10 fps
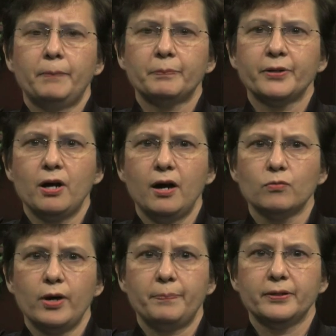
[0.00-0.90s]
But
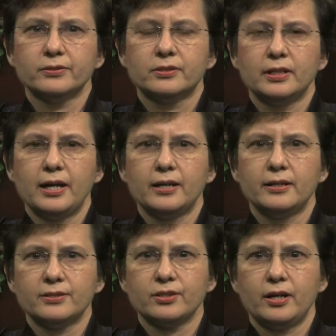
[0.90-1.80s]
beyond weapons, the N N
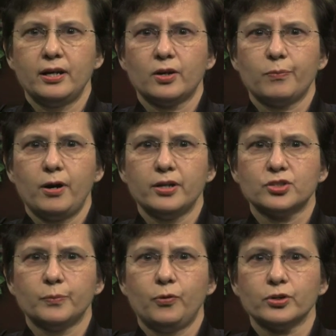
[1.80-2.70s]
S A enterprise
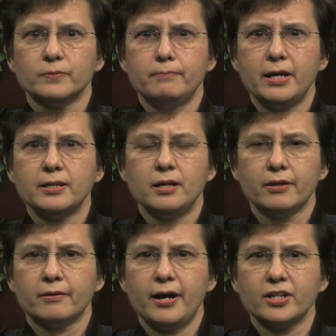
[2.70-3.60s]
supports many
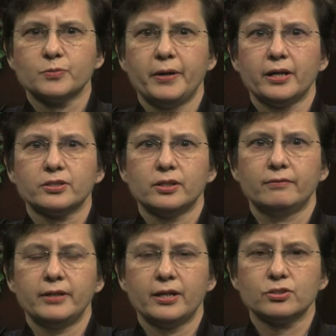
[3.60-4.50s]
other aspects
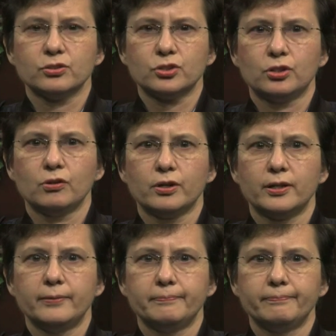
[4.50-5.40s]
of national
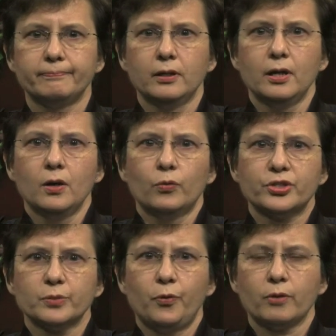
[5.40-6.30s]
security. We
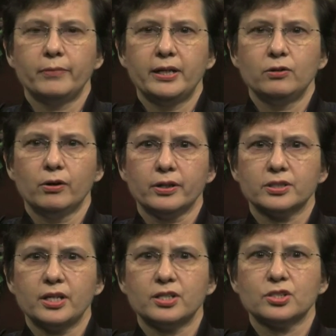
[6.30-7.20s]
support many
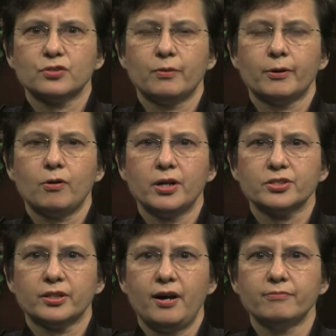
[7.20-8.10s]
organizations from
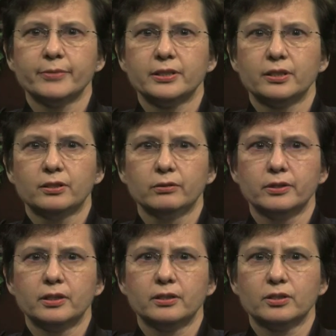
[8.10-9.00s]
across the government, including the